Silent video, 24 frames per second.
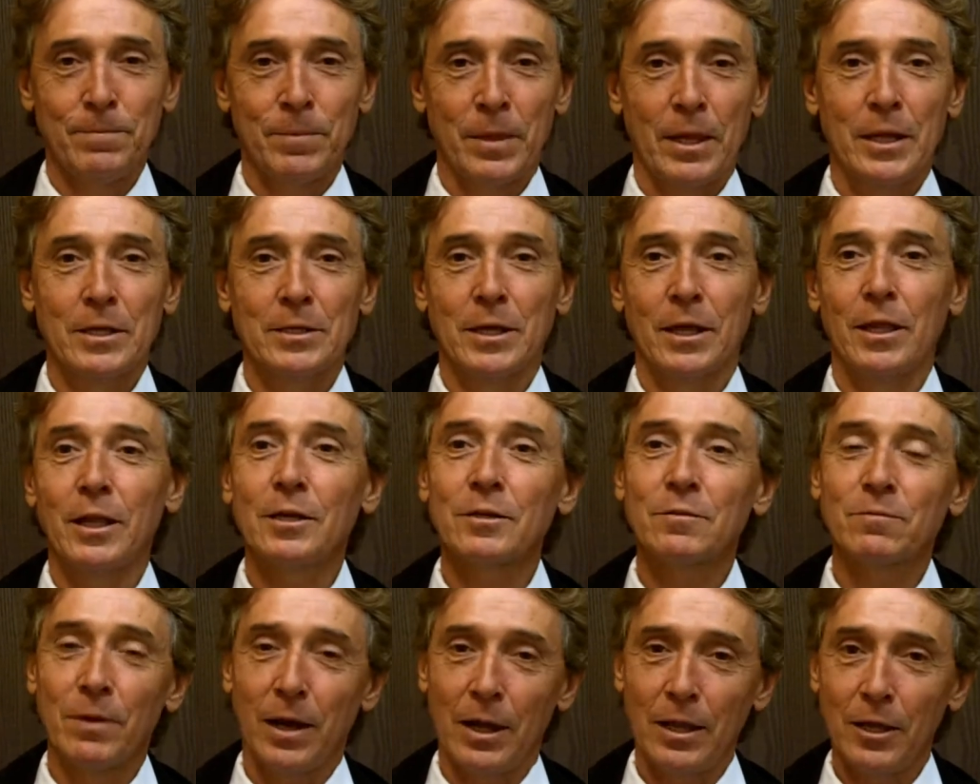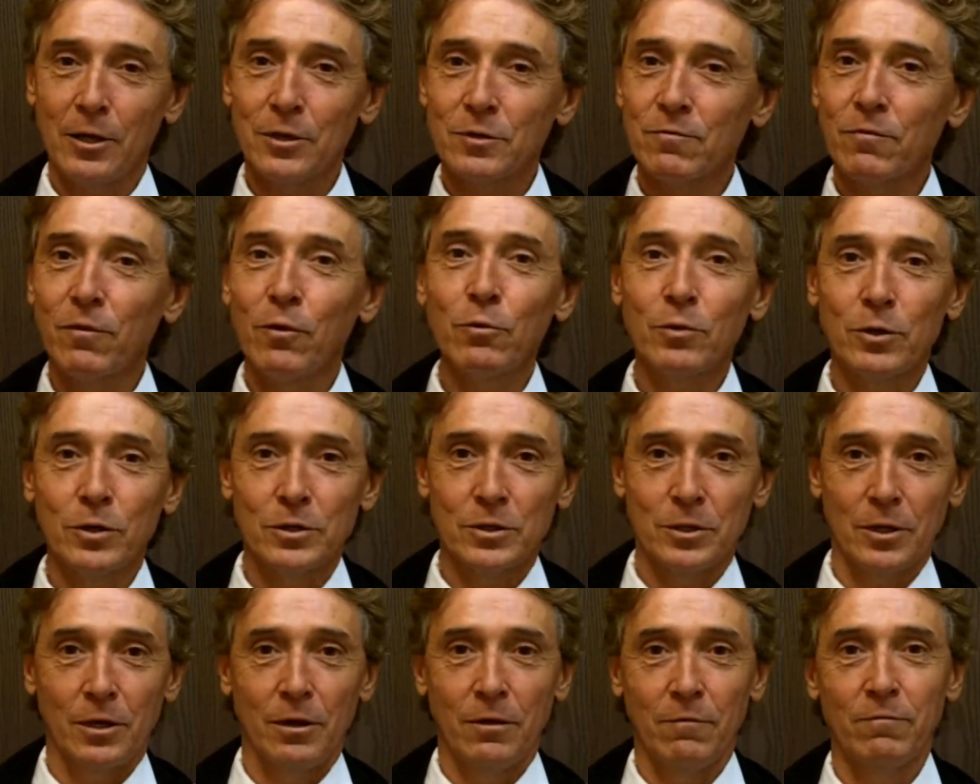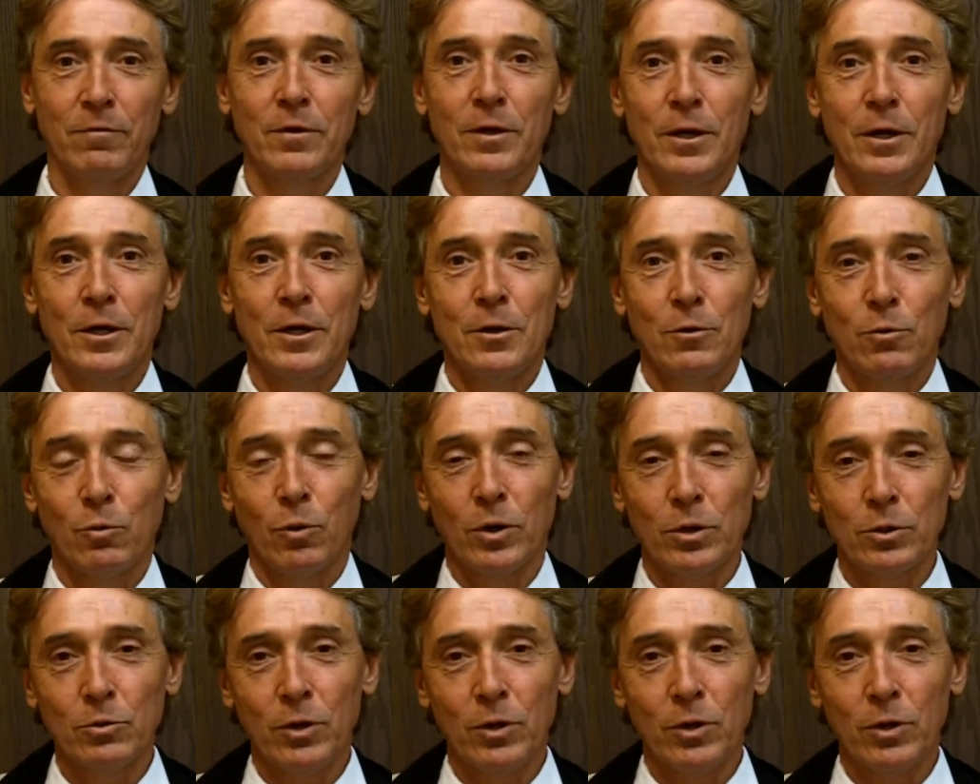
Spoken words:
because I lost focus of what